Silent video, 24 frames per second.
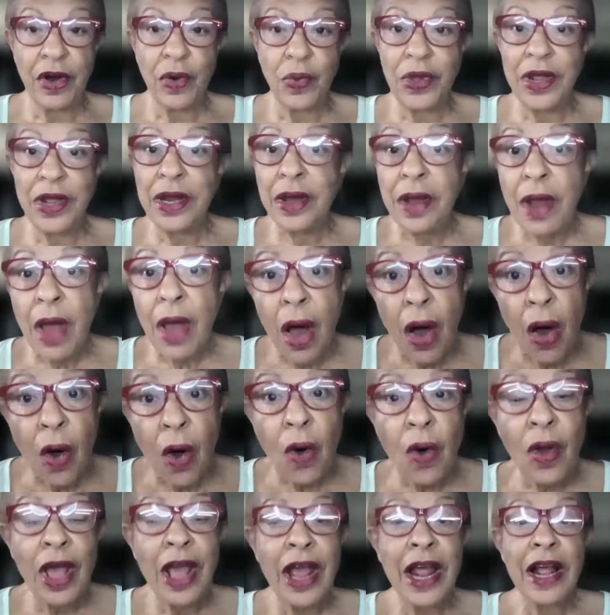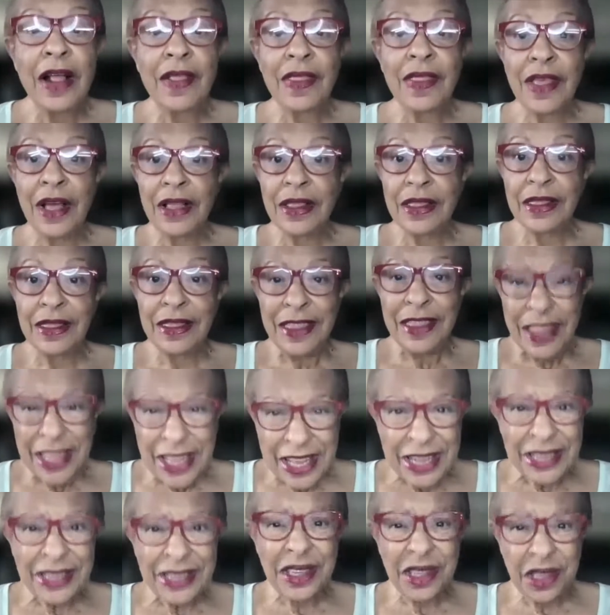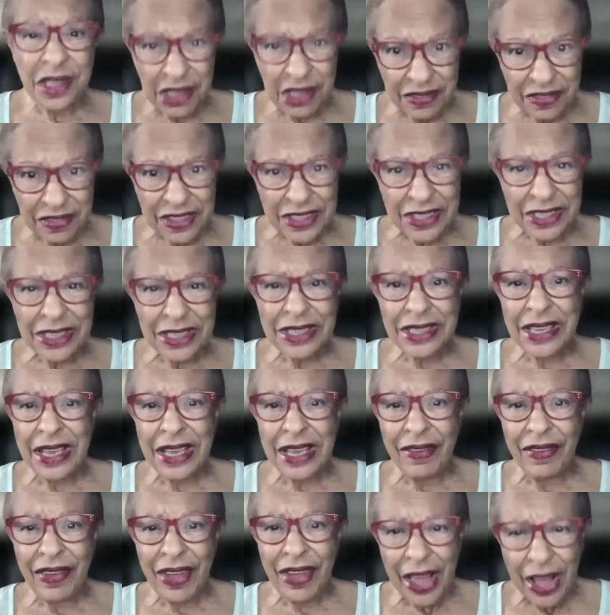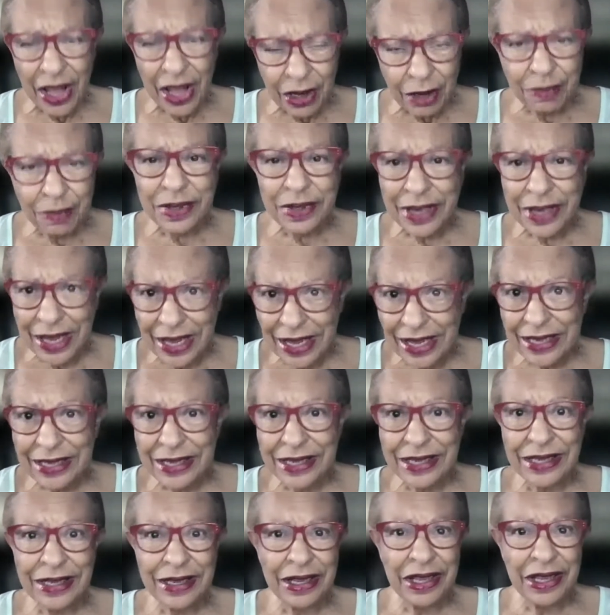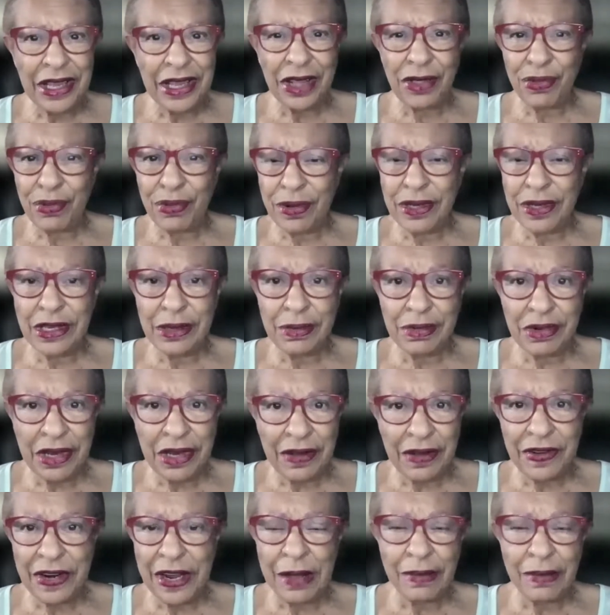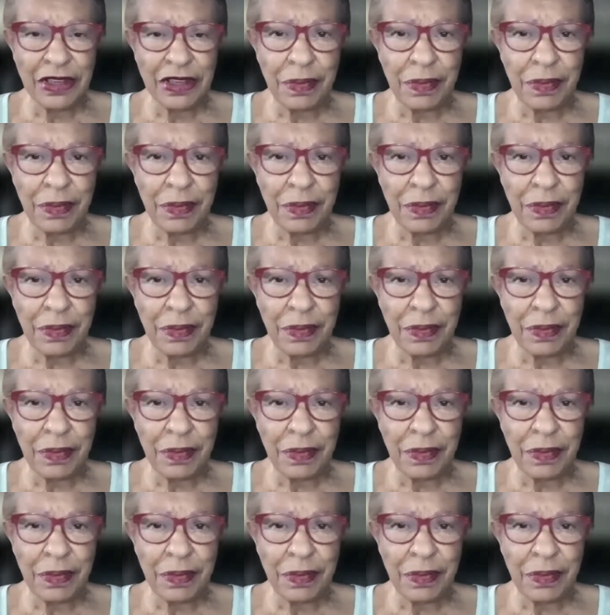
We know that these services have helped us get through some tough times,